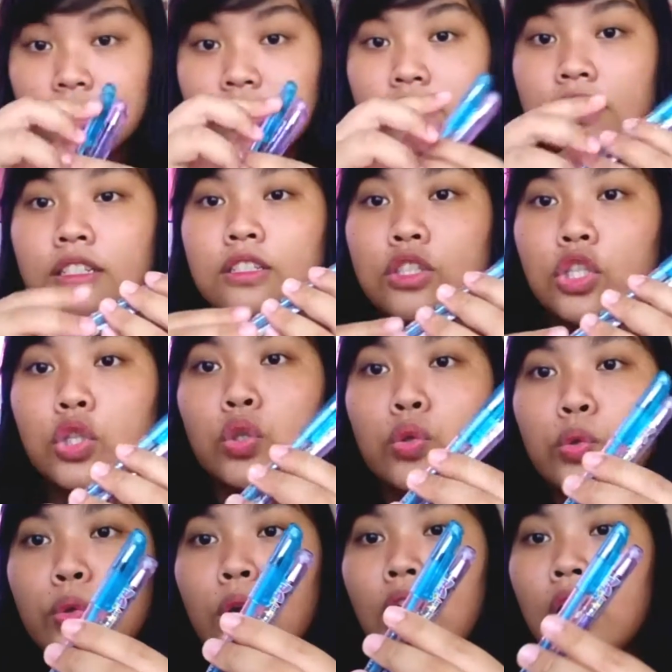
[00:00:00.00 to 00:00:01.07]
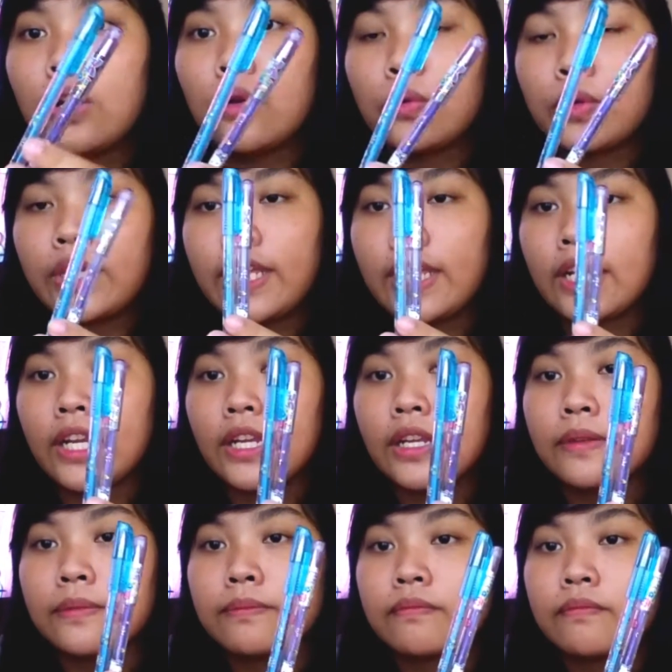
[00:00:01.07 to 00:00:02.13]
Next is this two Hello
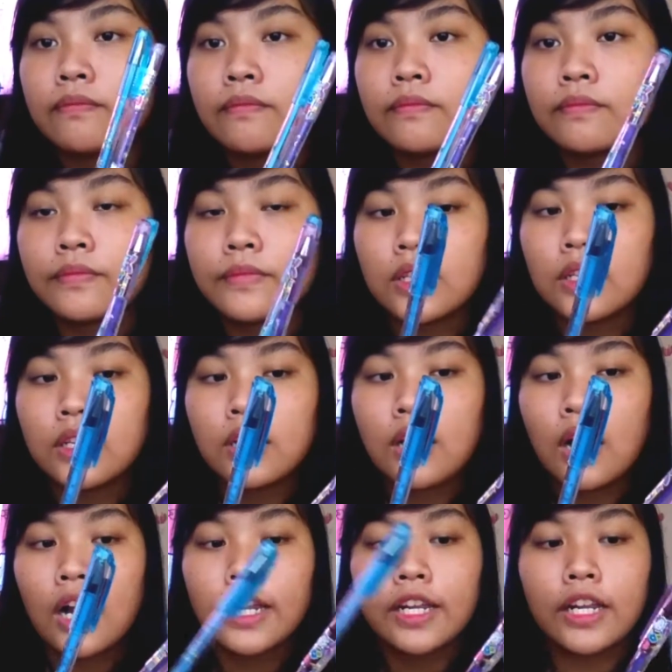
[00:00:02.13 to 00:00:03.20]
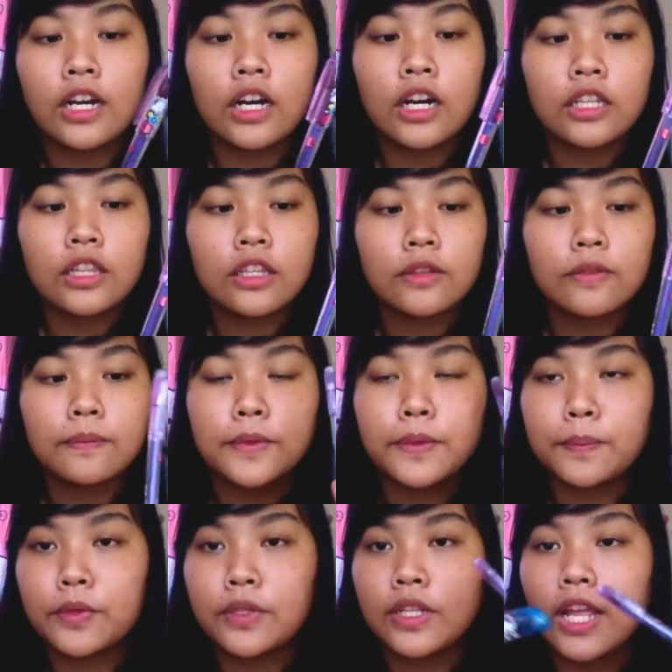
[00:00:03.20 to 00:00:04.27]
Kitty. I got
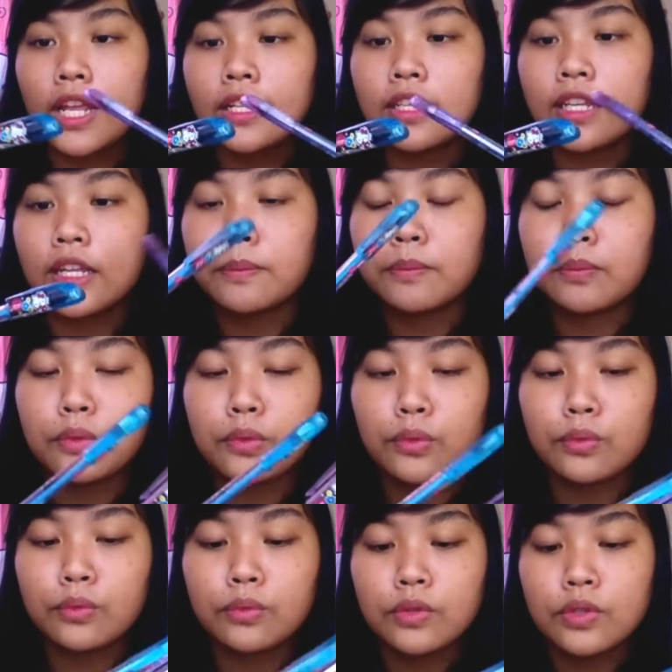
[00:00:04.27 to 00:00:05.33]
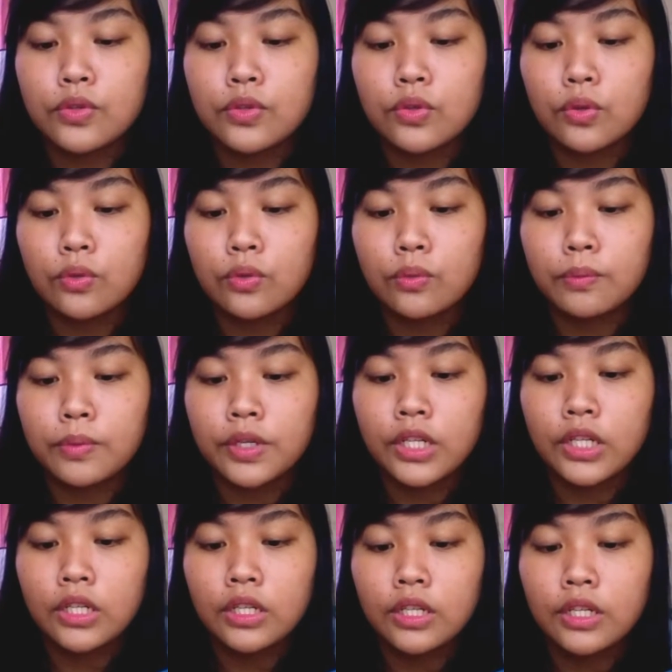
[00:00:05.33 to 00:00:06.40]
purple and then blue. So,
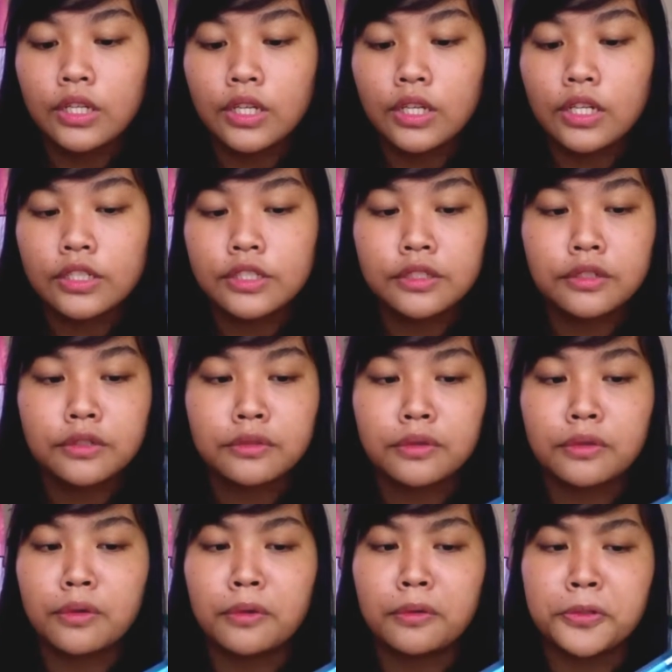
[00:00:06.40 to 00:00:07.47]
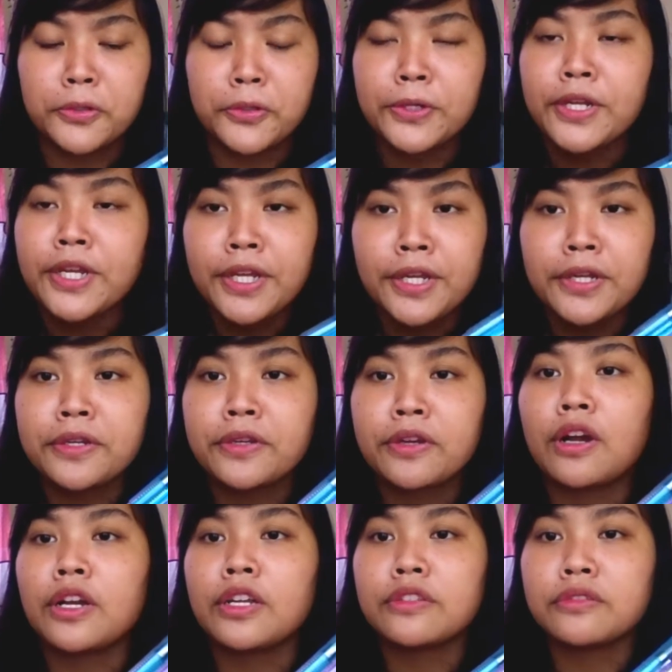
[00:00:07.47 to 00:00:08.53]
very nice lang ng color.
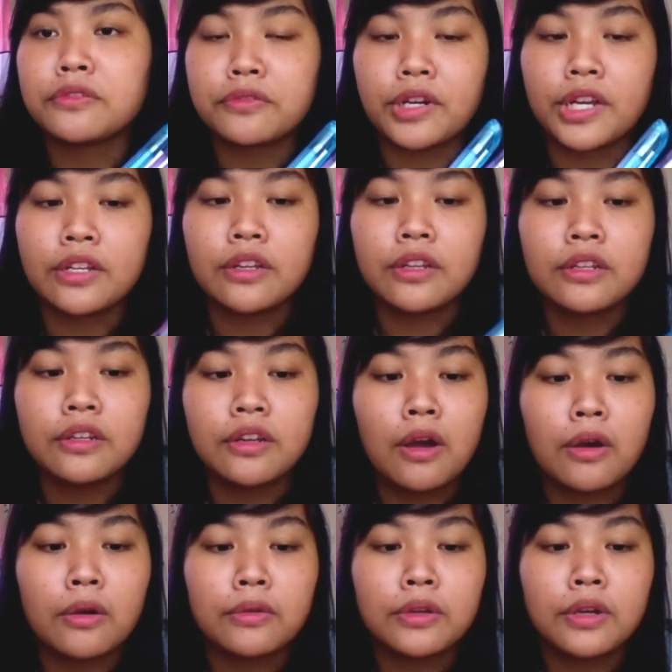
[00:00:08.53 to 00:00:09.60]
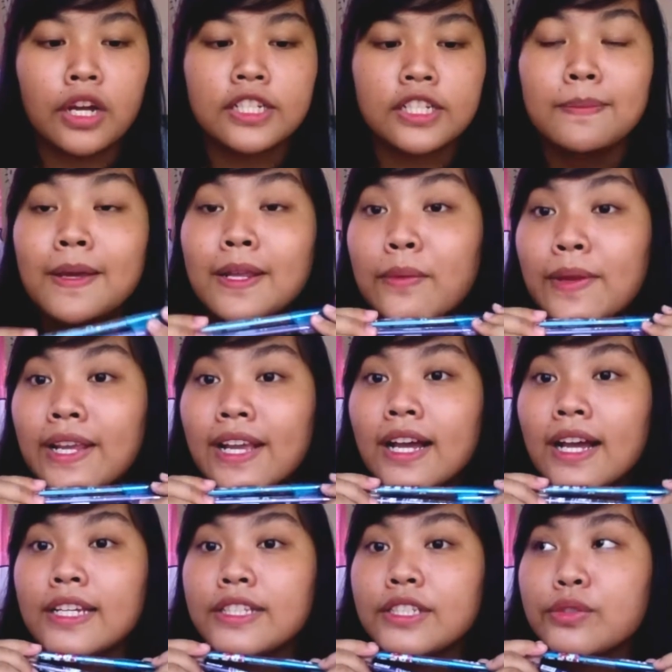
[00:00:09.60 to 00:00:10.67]
Kahit no grade 9 na ako, guys. By the
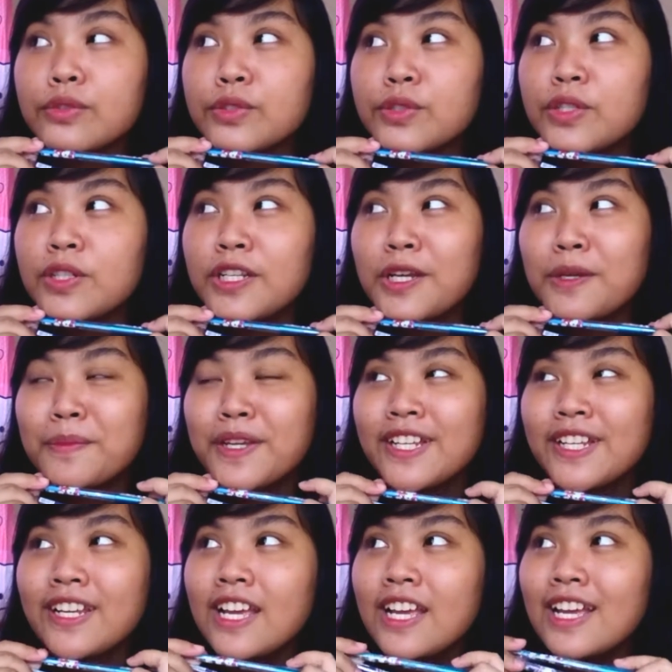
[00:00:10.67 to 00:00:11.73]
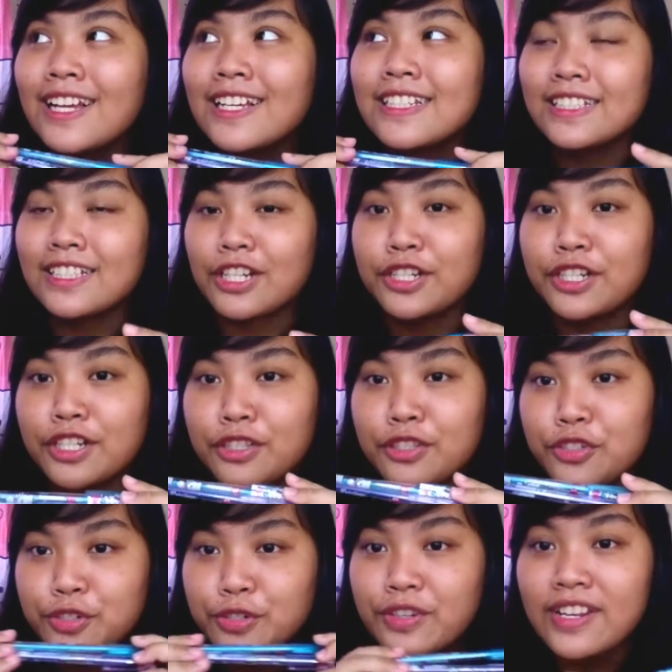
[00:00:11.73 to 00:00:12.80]
way, guys, yung school namin
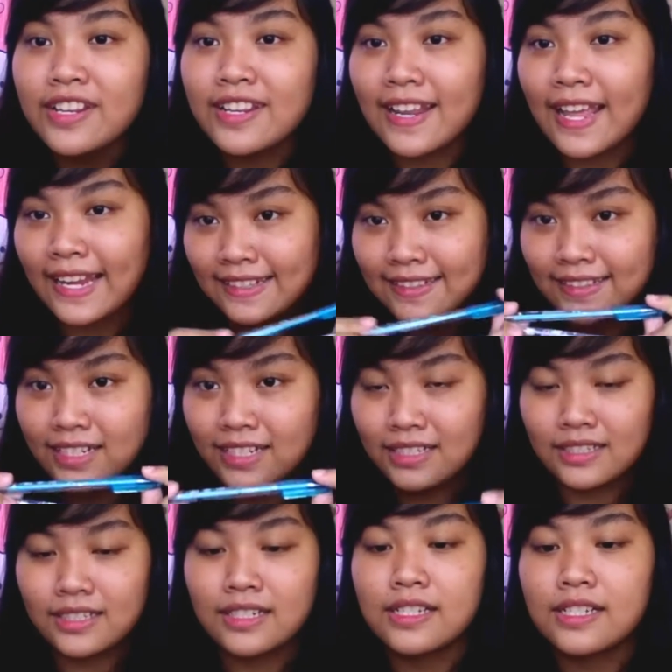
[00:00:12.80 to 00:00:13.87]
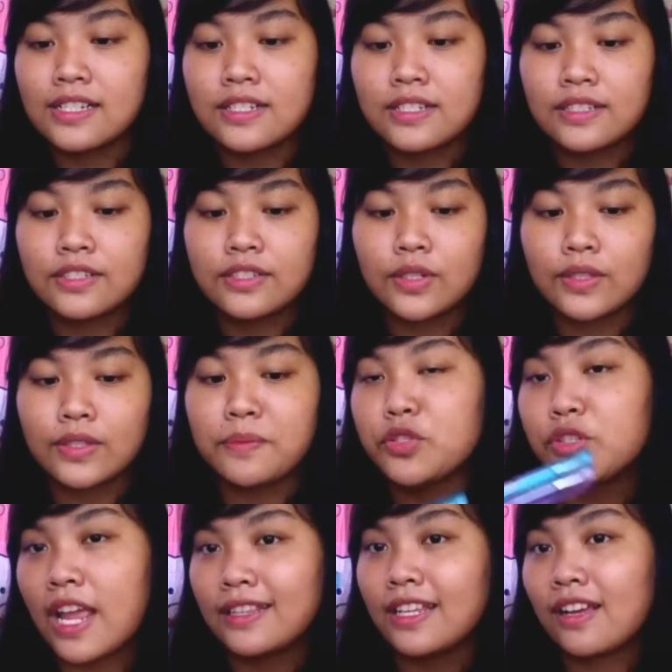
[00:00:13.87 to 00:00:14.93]
start at June 19. So, June 19 ako,
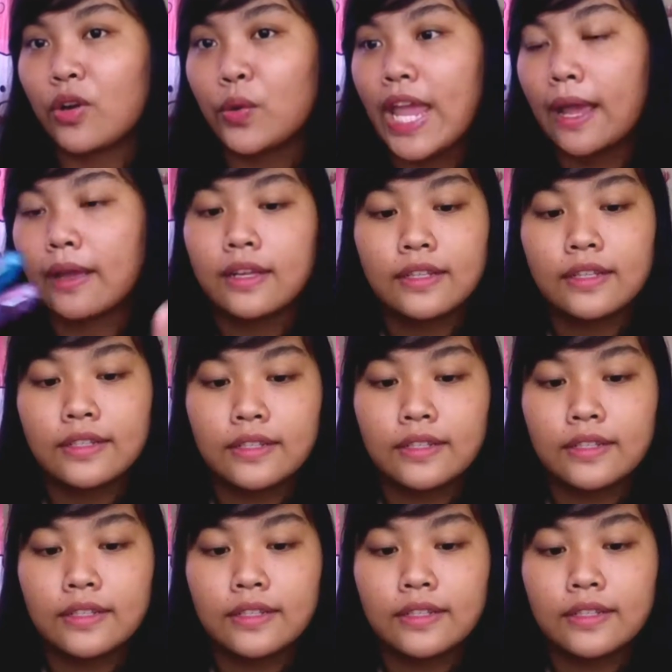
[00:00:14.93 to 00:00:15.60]
yeah.